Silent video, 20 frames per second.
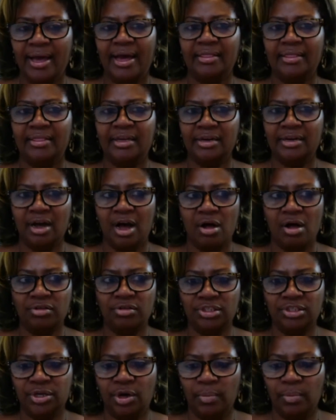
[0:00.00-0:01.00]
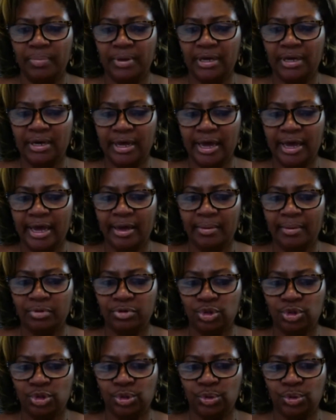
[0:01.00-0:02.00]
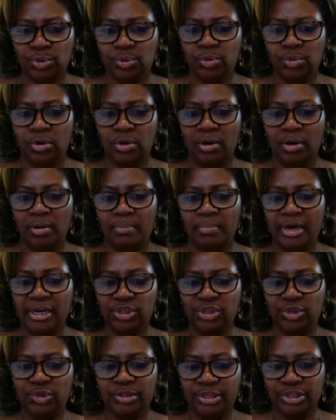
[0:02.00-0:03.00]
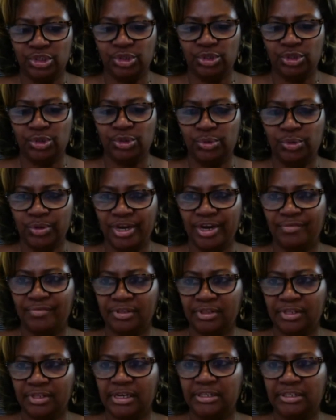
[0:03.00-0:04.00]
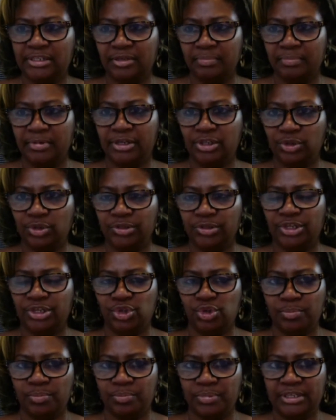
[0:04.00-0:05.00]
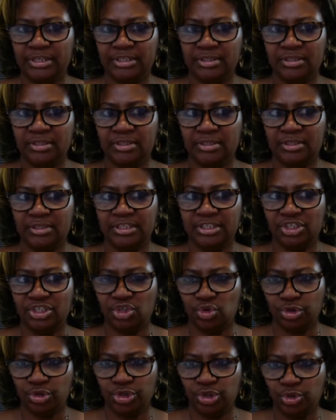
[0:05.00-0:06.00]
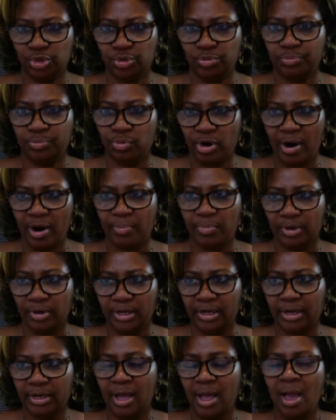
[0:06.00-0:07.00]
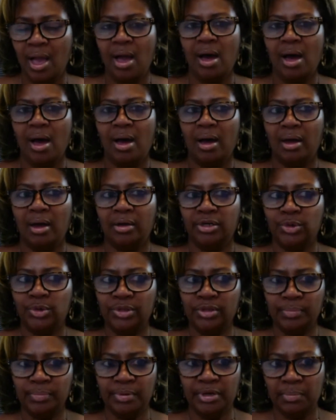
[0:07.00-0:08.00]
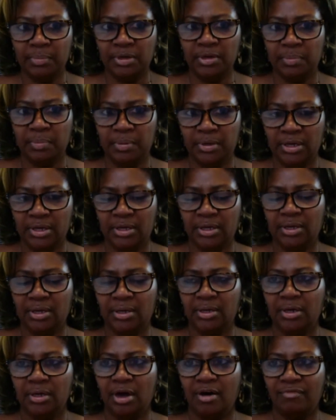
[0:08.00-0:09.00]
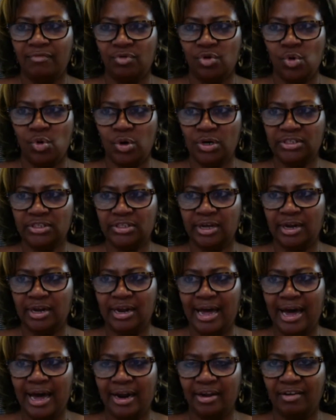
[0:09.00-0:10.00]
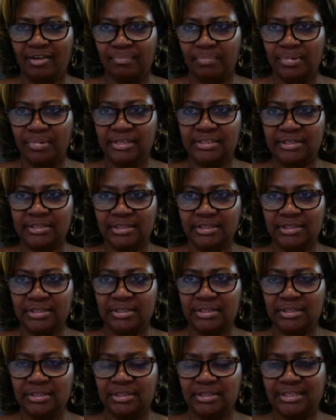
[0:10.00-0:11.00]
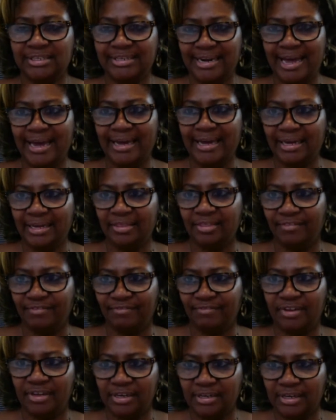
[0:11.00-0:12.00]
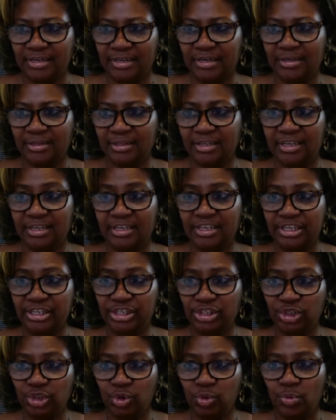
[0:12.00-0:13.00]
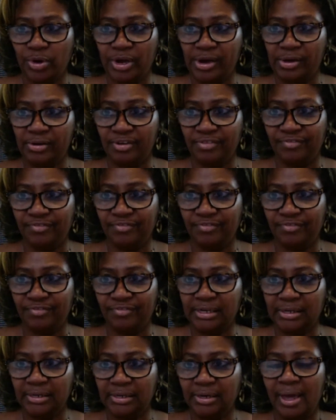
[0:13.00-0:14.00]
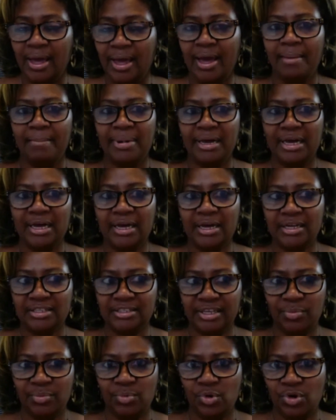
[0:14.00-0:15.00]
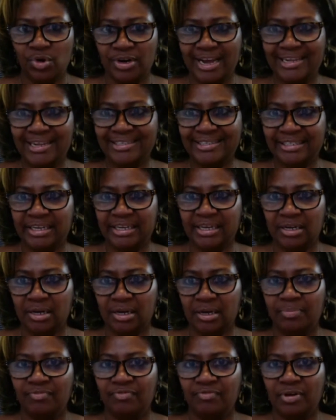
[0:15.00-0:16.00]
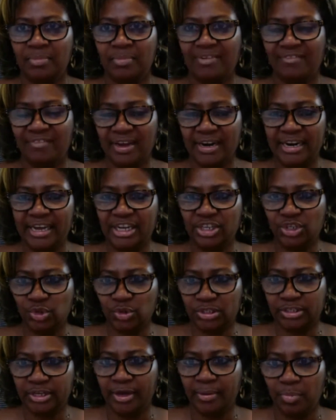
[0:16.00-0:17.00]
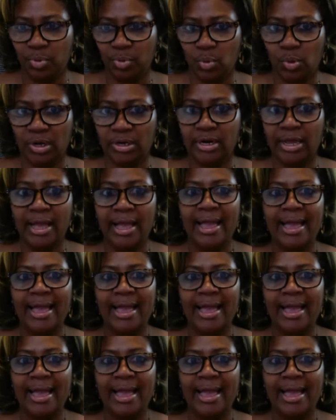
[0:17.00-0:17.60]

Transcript: And then also being able to make sure that you do everything to make sure that your business is structured properly. Uh, during the PPP, of course, a lot of businesses did not get the funding, the initial round of funding, because they were not set up from a financial standpoint.